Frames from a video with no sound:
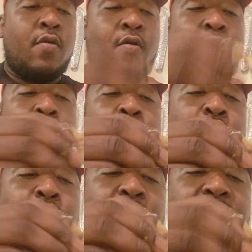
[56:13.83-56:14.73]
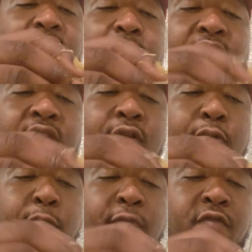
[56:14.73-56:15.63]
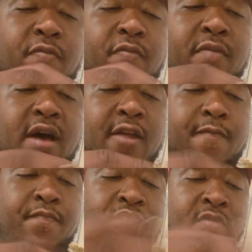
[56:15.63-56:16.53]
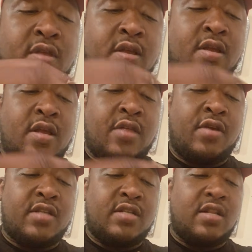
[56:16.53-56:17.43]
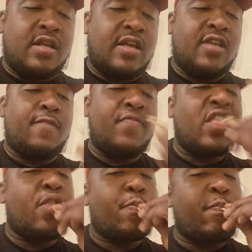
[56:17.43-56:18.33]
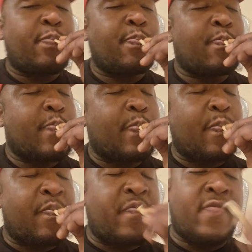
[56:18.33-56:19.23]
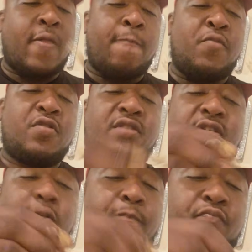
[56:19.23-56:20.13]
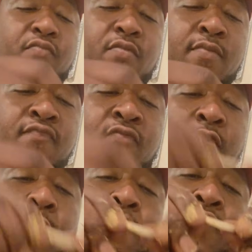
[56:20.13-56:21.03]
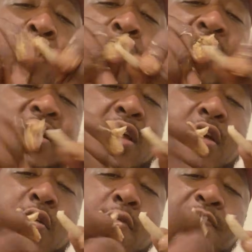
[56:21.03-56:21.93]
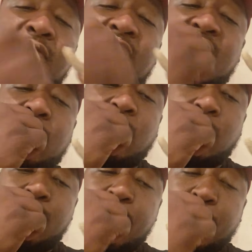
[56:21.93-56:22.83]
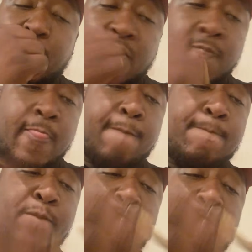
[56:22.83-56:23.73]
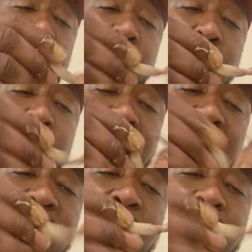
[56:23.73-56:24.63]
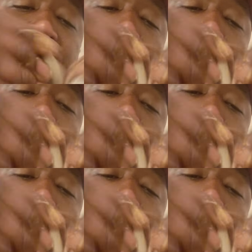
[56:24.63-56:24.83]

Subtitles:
when you do get that meat from the body, and then you get to the legs, you know, just break down each piece. You'll see how it